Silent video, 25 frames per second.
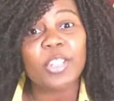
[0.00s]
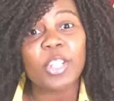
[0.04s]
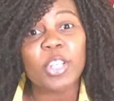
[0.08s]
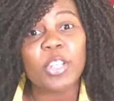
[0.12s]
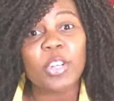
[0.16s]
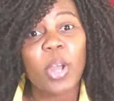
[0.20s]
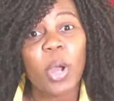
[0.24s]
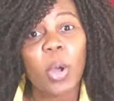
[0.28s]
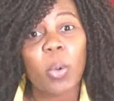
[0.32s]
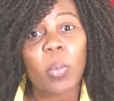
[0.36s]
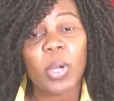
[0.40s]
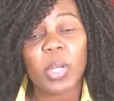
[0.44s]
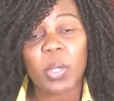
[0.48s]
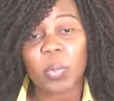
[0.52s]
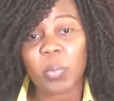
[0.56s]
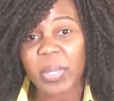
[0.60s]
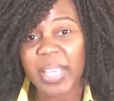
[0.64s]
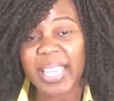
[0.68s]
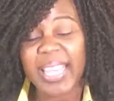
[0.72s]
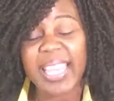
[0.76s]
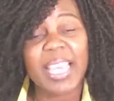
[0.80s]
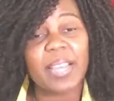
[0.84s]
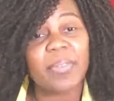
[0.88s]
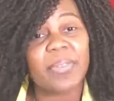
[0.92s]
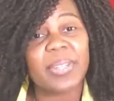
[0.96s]
And you know
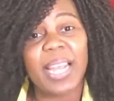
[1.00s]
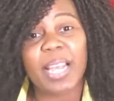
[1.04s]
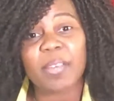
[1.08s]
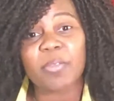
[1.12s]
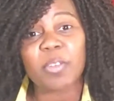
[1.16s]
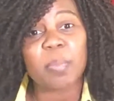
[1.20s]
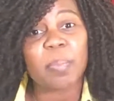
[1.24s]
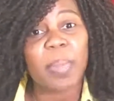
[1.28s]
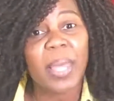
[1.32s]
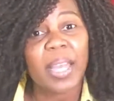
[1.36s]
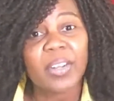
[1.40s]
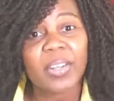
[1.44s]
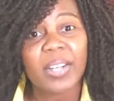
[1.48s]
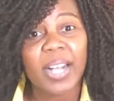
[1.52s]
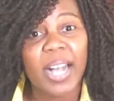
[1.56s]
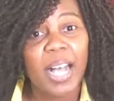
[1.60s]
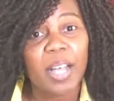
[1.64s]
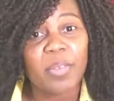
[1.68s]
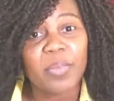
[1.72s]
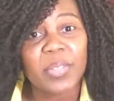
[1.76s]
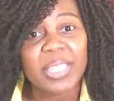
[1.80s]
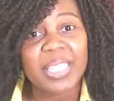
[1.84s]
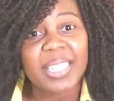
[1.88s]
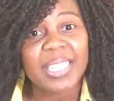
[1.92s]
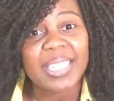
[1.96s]
what? We even have a better
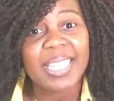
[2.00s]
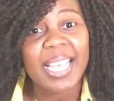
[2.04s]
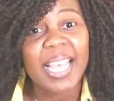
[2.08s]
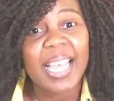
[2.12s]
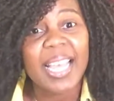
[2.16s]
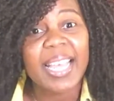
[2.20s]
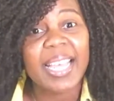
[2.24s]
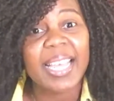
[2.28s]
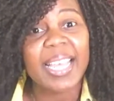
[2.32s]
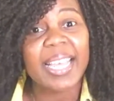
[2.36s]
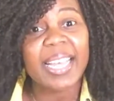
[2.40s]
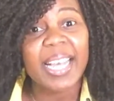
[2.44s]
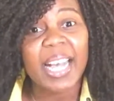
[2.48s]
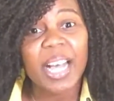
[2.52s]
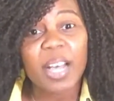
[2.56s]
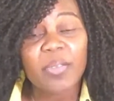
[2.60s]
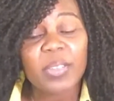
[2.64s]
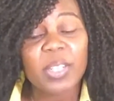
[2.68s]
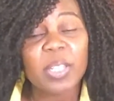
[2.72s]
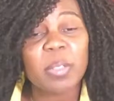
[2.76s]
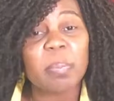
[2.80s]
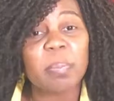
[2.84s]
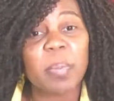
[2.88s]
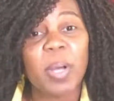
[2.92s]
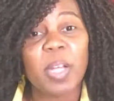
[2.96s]
covenant, a
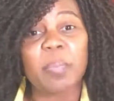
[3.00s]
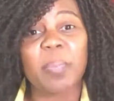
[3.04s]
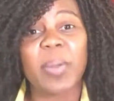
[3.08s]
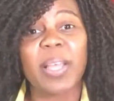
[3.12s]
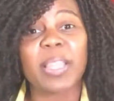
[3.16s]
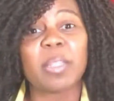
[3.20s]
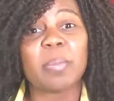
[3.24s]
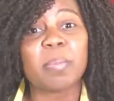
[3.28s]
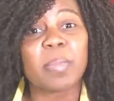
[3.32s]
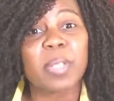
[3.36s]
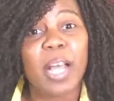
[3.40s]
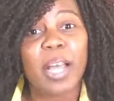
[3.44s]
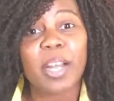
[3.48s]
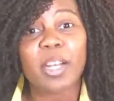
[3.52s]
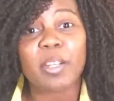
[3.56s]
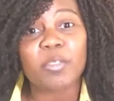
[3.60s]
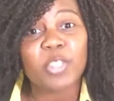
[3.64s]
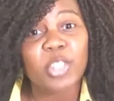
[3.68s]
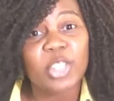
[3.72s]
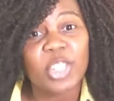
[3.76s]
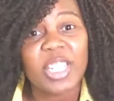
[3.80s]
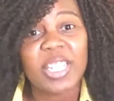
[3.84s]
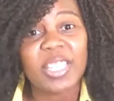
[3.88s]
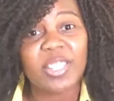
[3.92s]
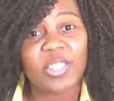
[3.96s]
covenant but by the
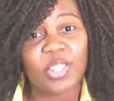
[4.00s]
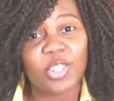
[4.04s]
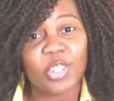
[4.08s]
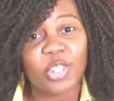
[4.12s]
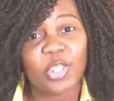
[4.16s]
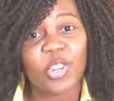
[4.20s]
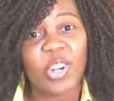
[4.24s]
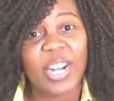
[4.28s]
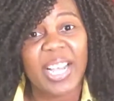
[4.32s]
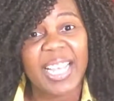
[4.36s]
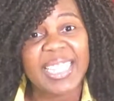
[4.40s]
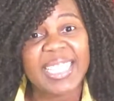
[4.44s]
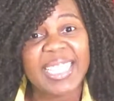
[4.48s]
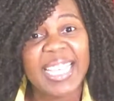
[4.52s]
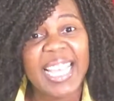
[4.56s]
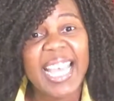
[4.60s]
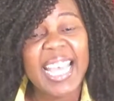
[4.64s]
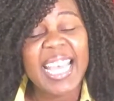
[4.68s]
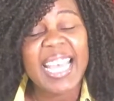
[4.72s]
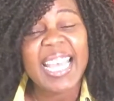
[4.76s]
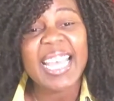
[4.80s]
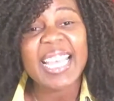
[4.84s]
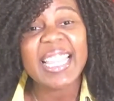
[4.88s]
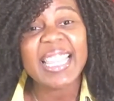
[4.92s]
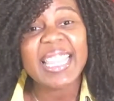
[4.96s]
blood of Jesus
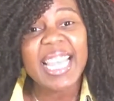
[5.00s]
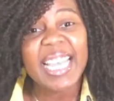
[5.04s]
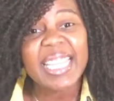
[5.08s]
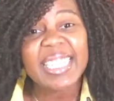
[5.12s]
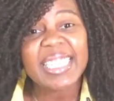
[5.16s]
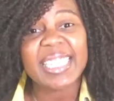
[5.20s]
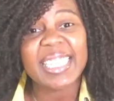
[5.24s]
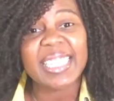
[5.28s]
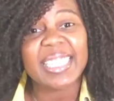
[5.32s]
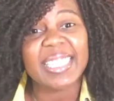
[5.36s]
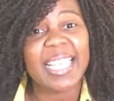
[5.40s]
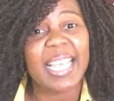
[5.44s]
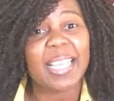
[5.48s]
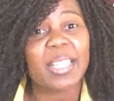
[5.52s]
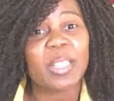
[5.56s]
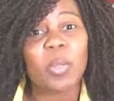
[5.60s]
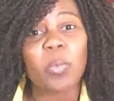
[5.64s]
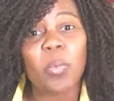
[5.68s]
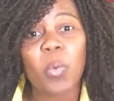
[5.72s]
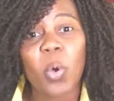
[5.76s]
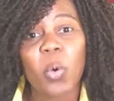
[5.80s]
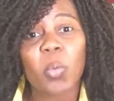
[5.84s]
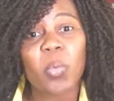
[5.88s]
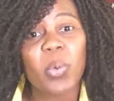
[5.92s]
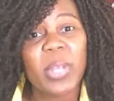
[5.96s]
Christ. And that's
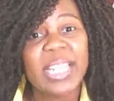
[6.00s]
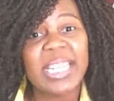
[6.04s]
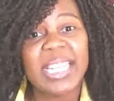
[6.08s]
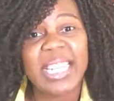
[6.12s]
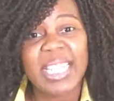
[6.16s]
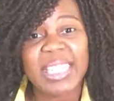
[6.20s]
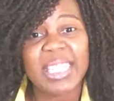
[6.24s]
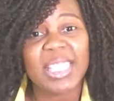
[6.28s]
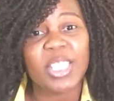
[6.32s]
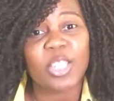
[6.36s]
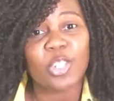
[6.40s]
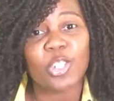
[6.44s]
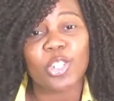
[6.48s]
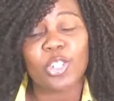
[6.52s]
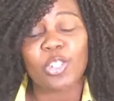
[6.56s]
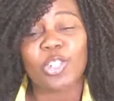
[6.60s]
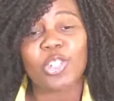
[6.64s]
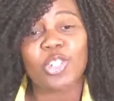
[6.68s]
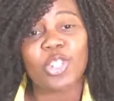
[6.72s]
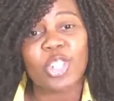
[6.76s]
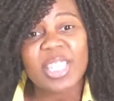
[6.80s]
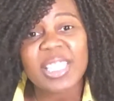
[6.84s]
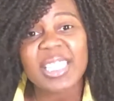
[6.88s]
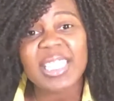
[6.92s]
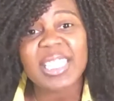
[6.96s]
exactly what we need to
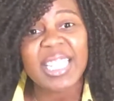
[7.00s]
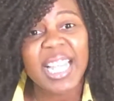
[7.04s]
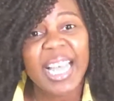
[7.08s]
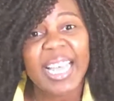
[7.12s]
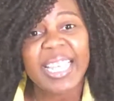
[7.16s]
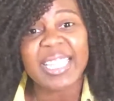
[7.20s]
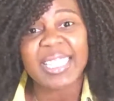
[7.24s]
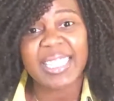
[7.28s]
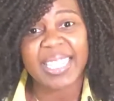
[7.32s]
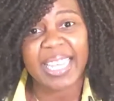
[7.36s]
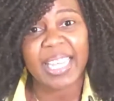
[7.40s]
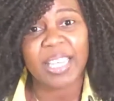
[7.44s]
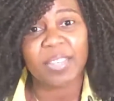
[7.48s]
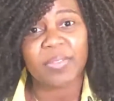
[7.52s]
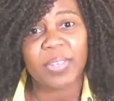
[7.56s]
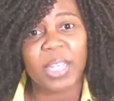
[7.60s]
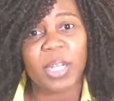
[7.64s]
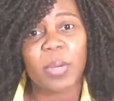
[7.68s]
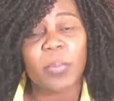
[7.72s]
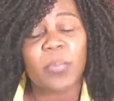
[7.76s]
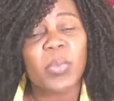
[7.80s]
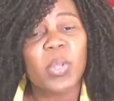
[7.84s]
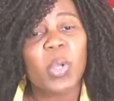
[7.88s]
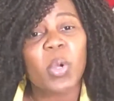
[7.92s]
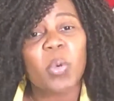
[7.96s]
do, just like
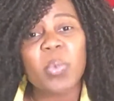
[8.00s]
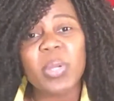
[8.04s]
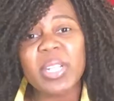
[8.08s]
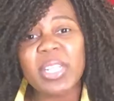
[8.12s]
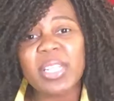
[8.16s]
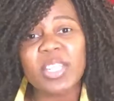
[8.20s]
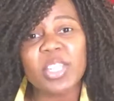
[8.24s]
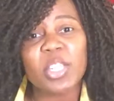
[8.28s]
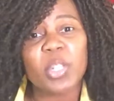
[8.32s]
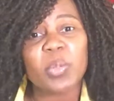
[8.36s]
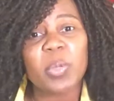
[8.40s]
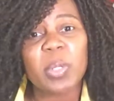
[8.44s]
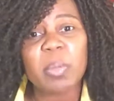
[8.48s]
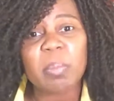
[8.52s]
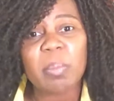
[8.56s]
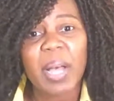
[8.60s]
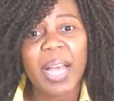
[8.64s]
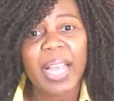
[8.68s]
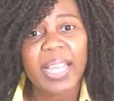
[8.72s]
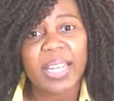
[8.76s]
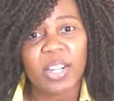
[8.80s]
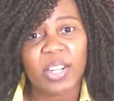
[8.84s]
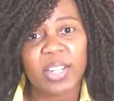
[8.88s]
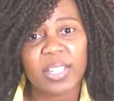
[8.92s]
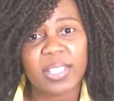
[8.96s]
David. We need to
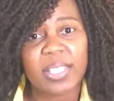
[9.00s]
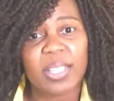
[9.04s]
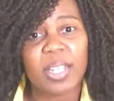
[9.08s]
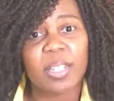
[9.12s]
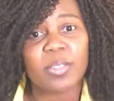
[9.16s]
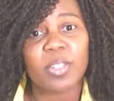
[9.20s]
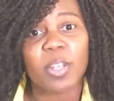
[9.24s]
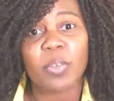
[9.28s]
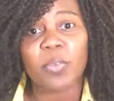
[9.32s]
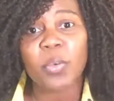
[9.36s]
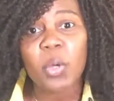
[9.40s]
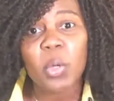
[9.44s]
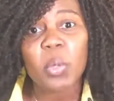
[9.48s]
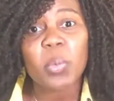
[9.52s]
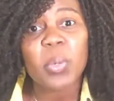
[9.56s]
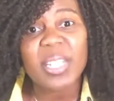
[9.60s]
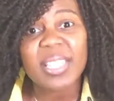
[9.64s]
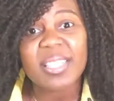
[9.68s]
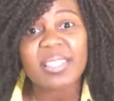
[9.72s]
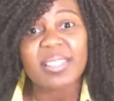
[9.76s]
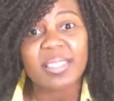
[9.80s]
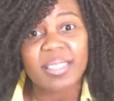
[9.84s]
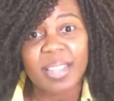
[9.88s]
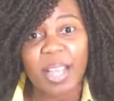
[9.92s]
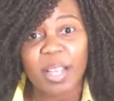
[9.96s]
remind ourselves of
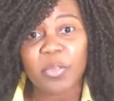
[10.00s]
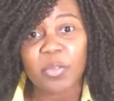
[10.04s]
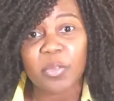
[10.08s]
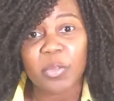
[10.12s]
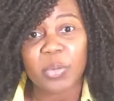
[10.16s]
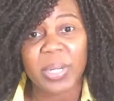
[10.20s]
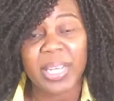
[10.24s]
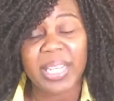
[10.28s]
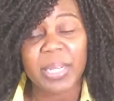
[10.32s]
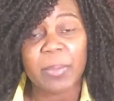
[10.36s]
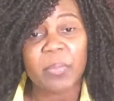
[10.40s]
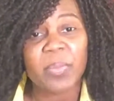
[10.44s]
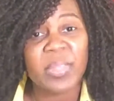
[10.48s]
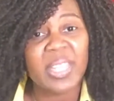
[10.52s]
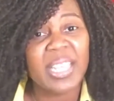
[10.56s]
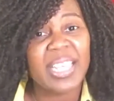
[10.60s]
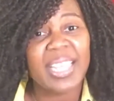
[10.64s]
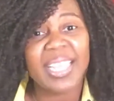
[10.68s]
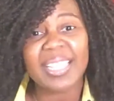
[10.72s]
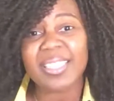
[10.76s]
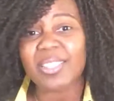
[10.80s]
who is sovereign.